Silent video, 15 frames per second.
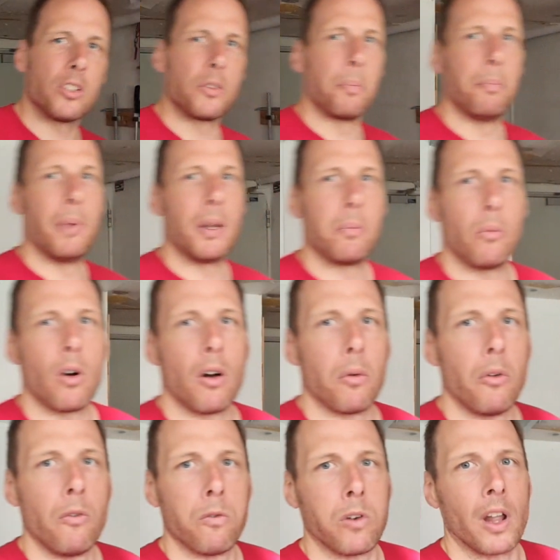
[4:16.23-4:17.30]
a bit
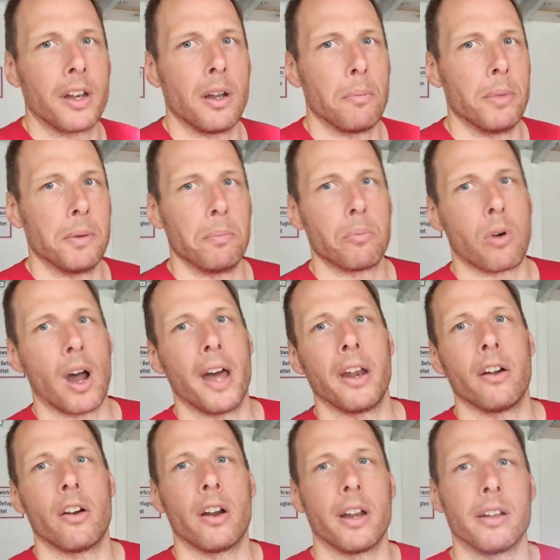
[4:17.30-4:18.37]
more floody, a bit
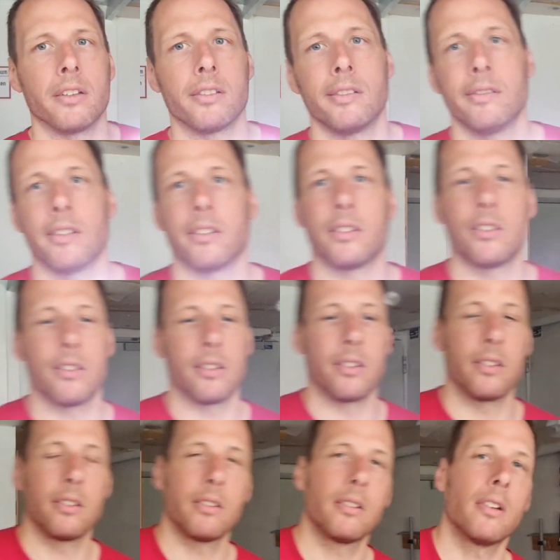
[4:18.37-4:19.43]
brighter, and it's
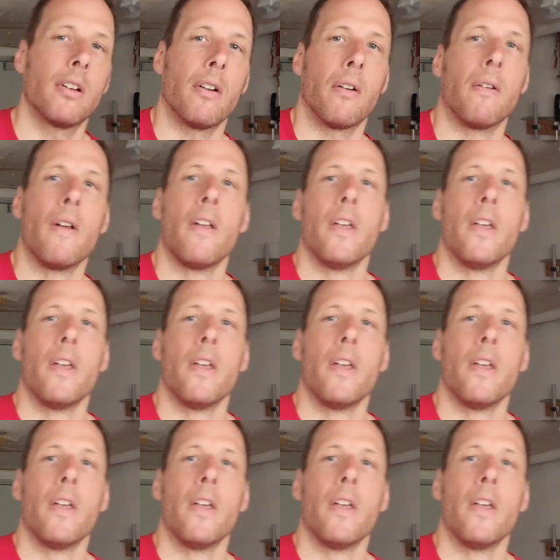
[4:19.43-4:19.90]
just, you know,